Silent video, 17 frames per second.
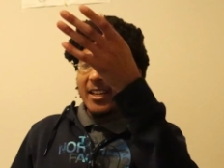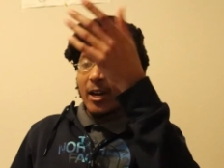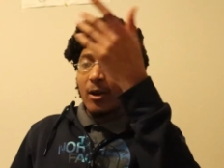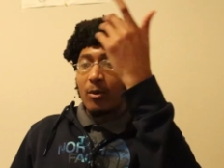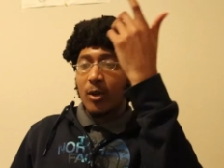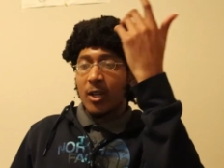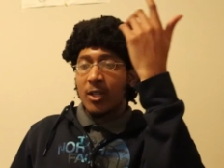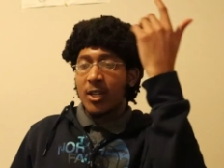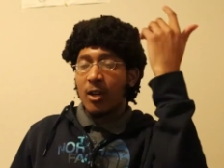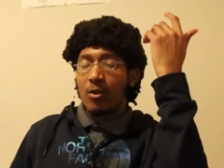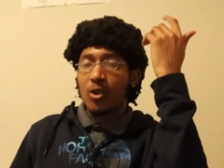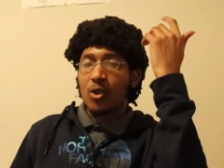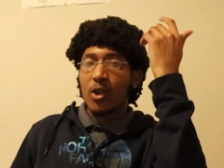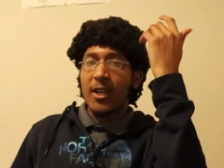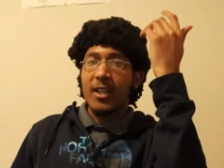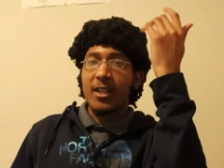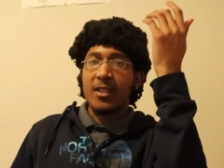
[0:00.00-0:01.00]
oh, because I
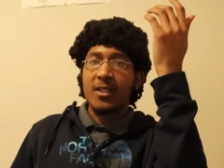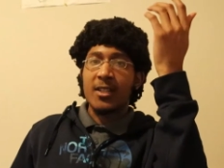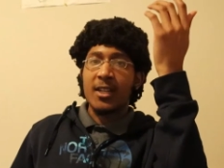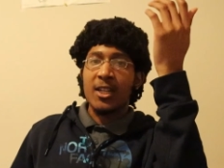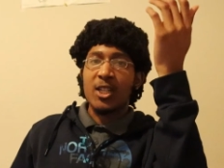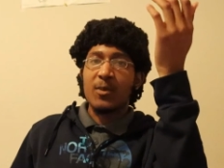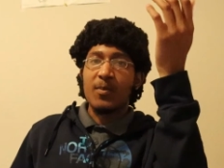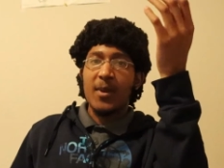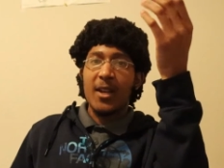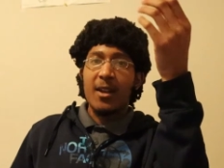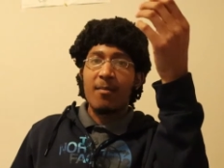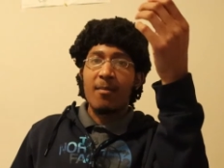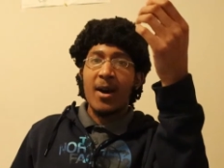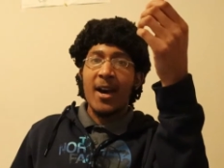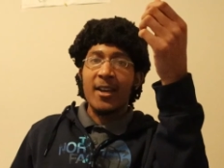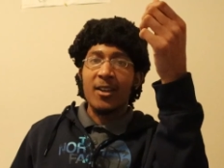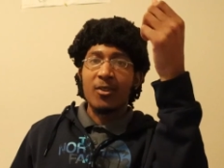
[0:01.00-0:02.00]
was running six
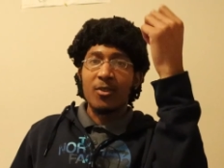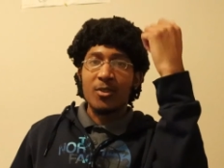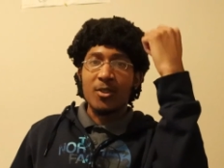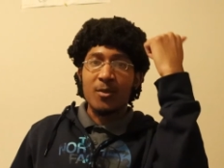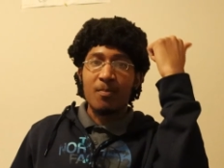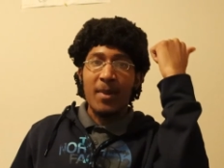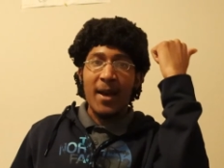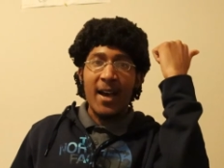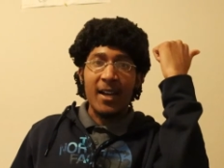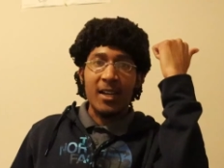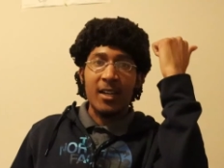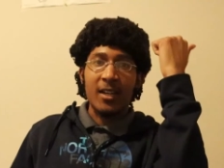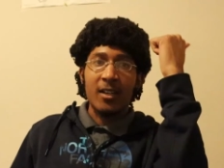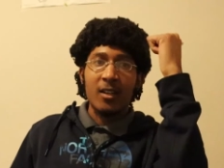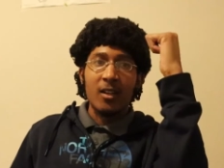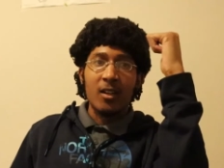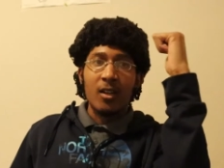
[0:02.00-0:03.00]
minute miles
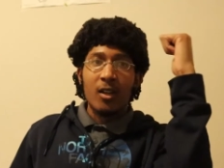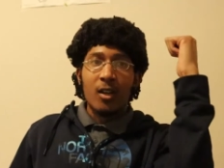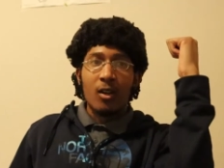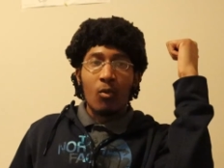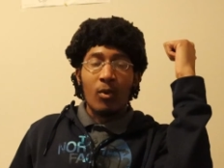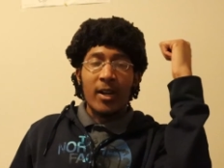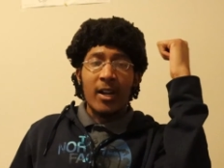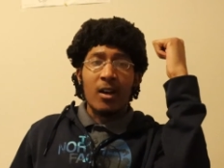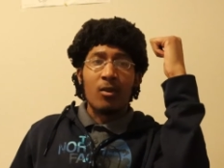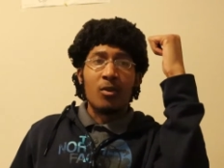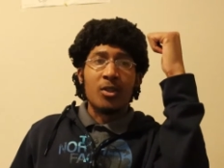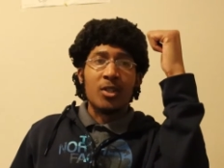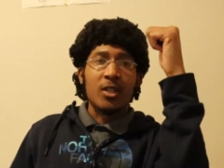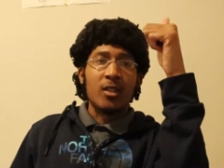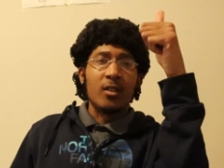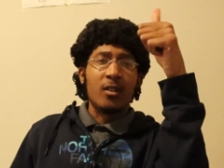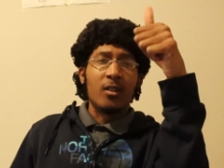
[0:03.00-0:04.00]
back when I
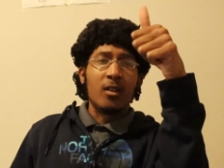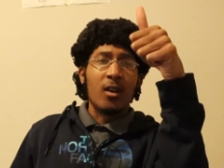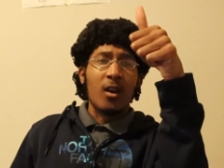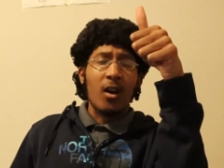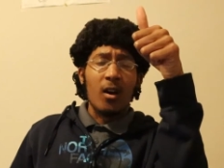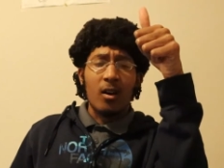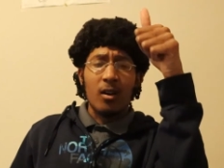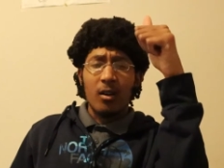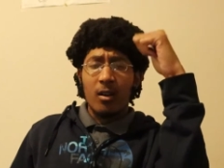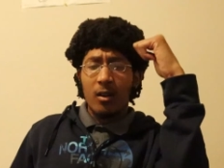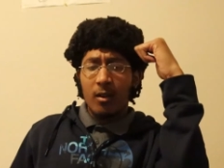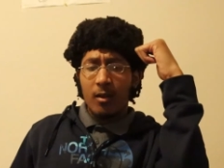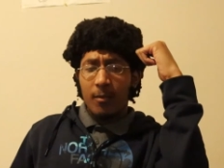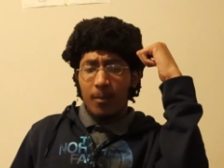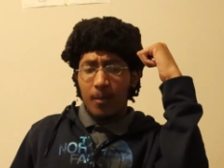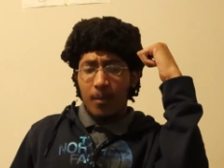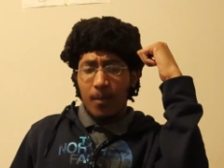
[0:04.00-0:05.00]
was in
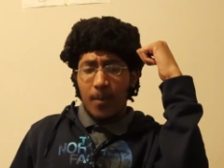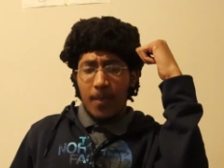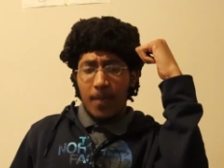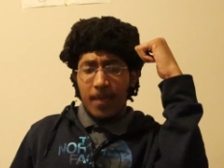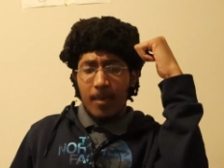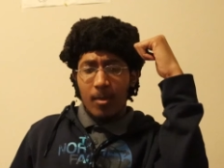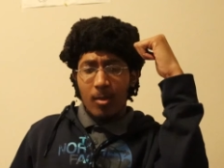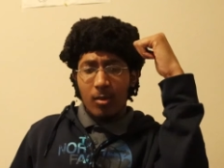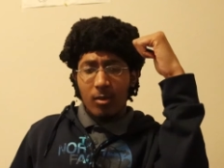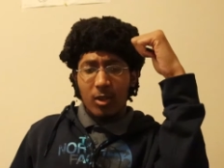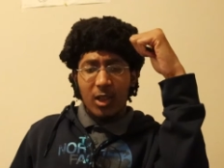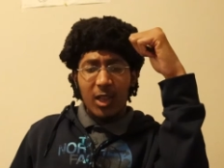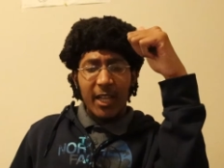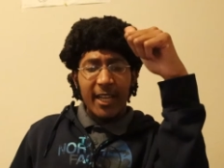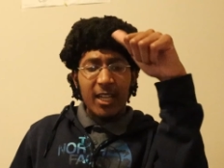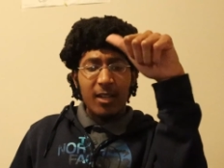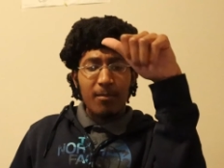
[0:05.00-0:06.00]

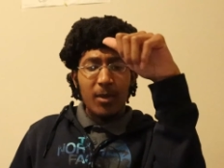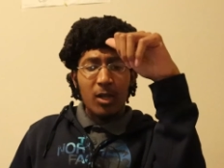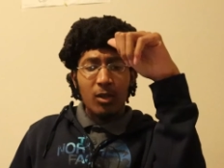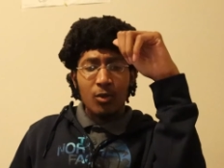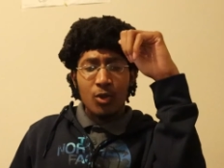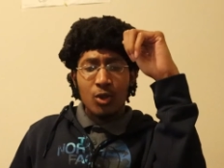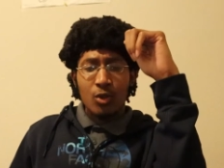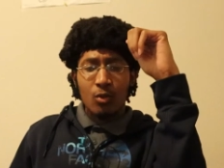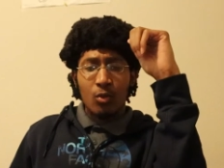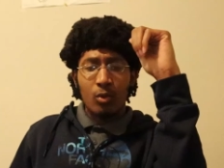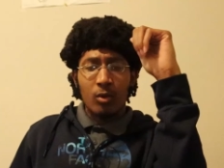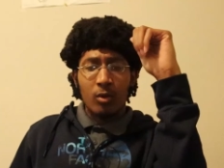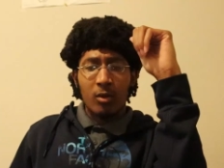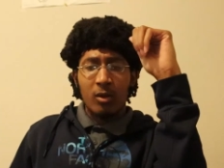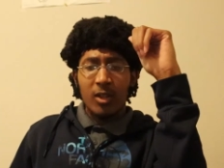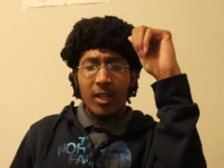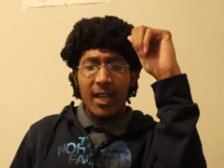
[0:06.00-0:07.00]
late middle
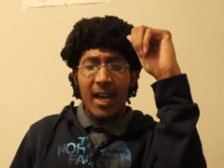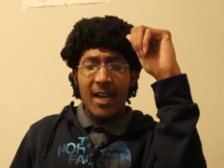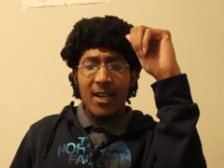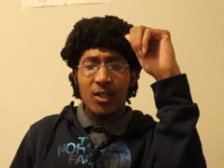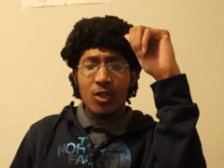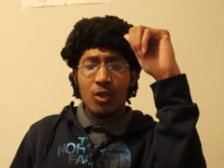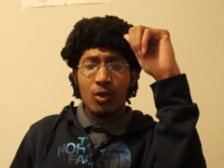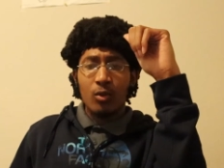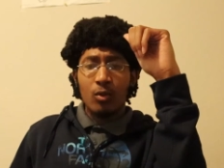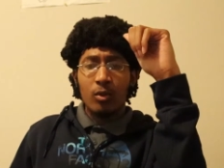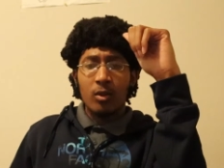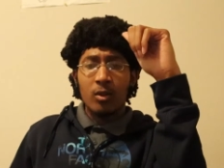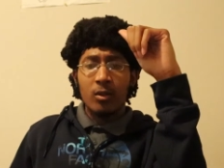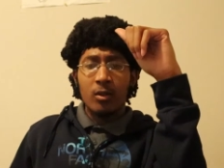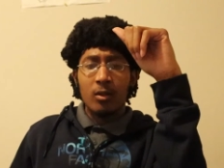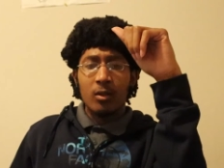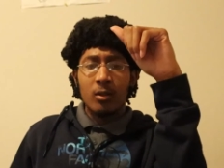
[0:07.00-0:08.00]
school, early high
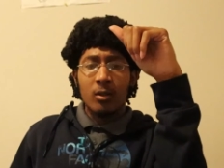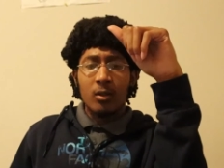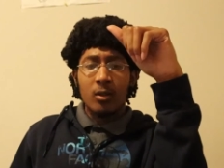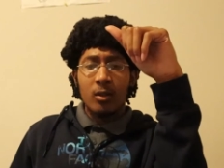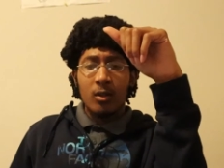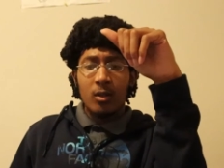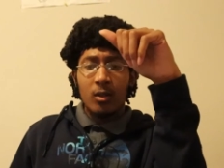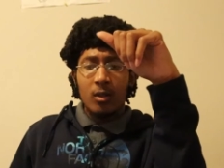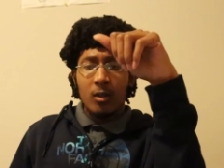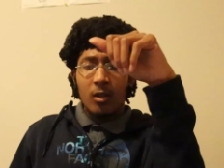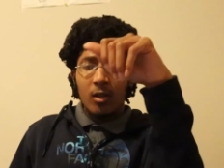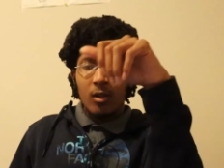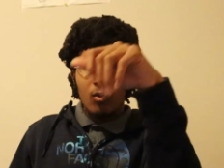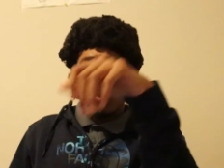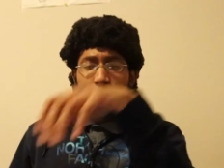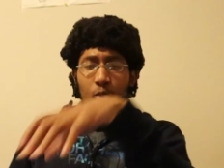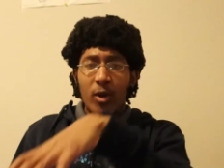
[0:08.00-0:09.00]
school
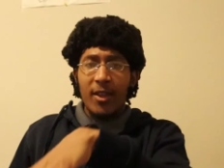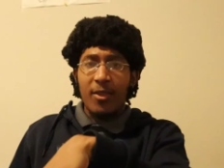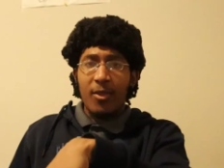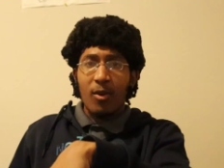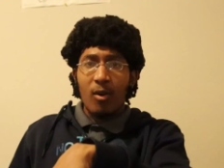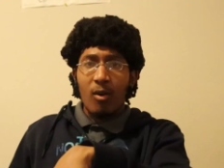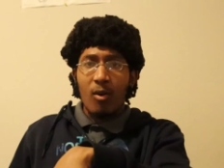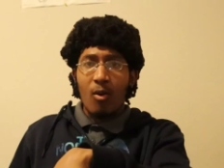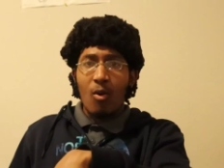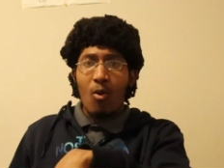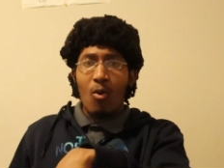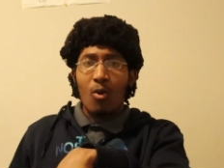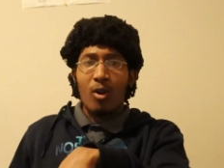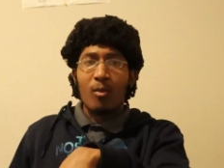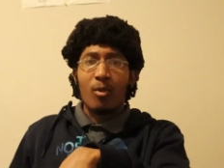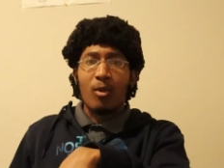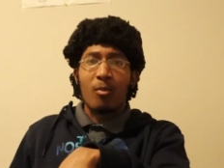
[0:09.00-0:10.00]
with
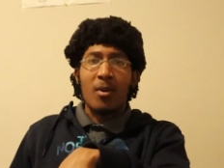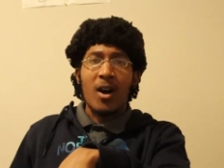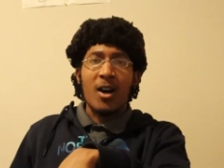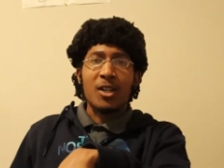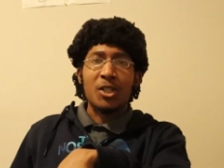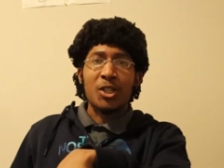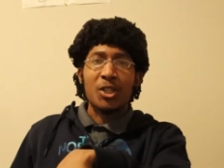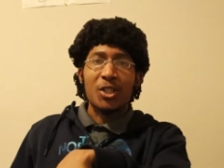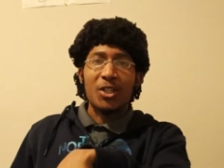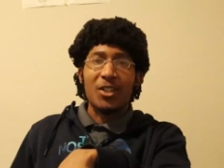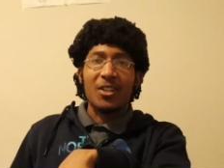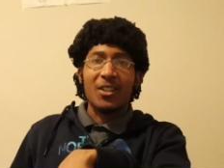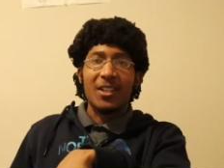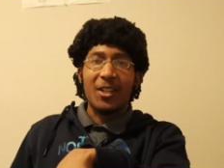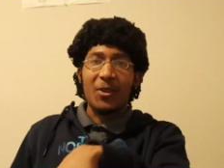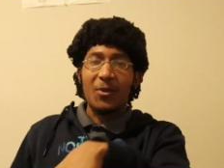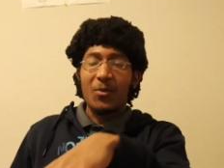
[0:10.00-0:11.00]
horrible
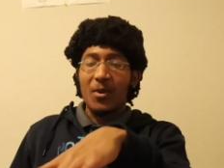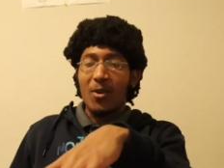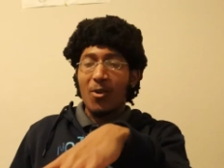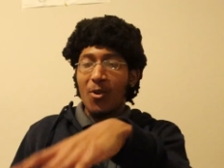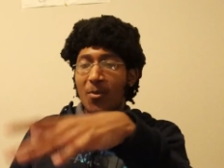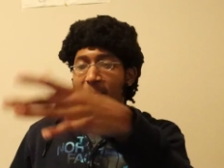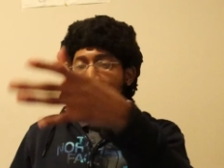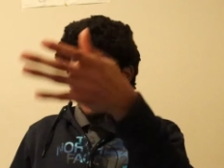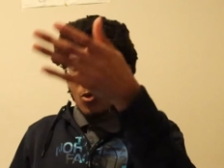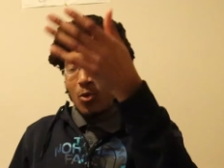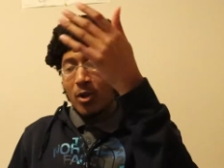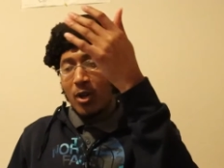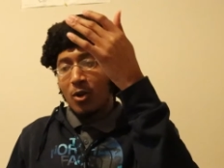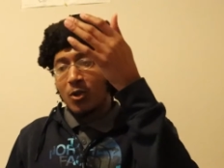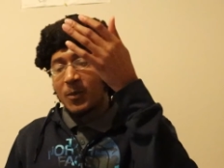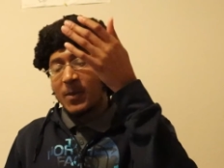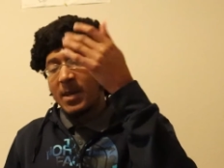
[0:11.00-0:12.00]
posture. Like, or who
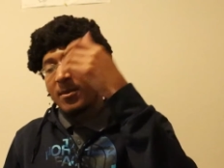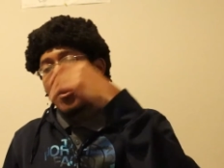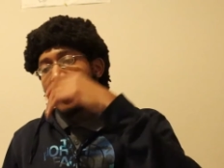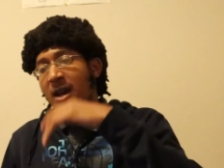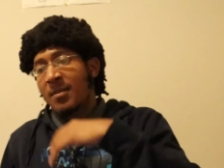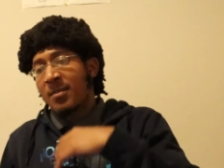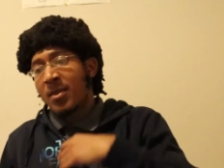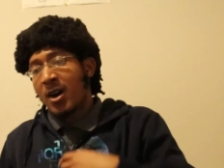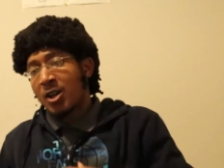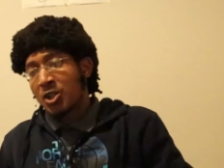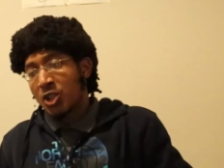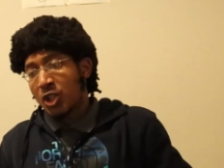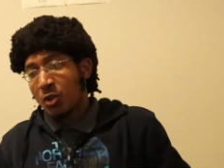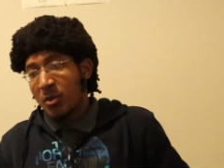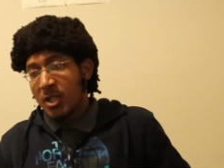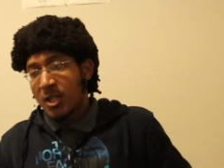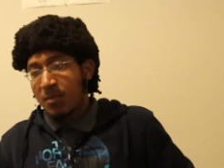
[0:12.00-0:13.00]
knows, maybe my
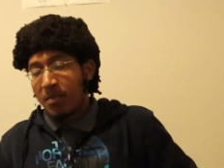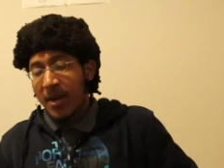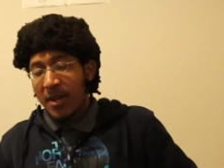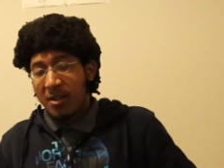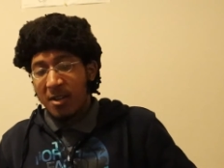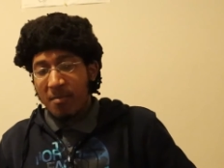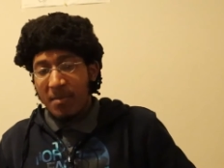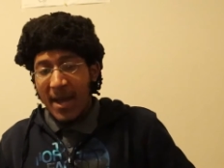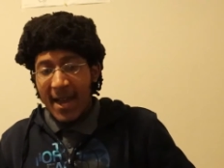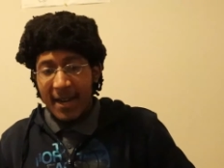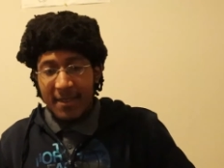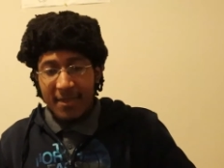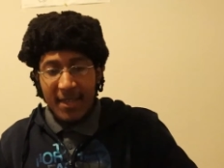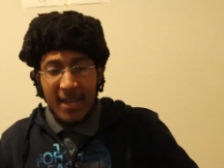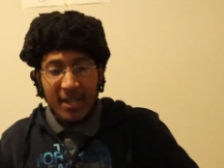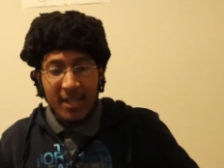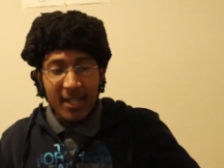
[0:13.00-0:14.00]
posture was better
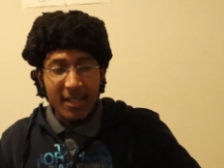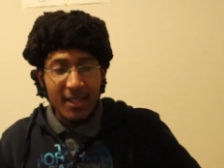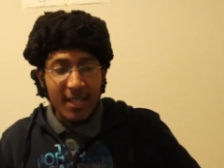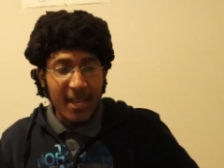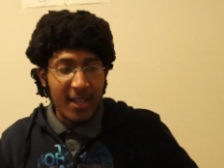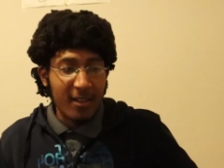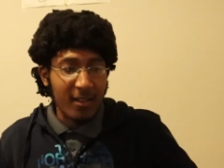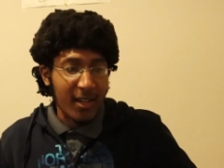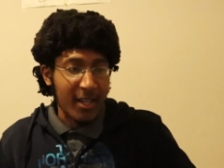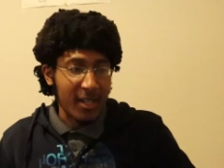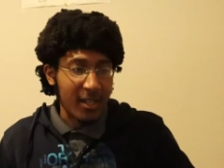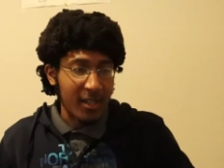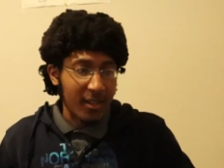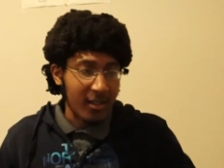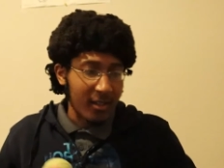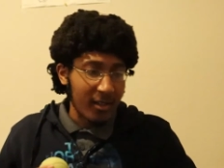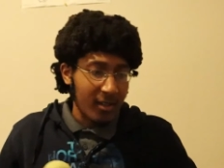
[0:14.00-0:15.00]
back then and then
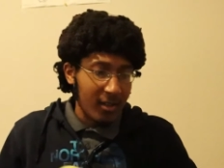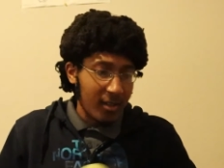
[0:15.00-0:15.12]
like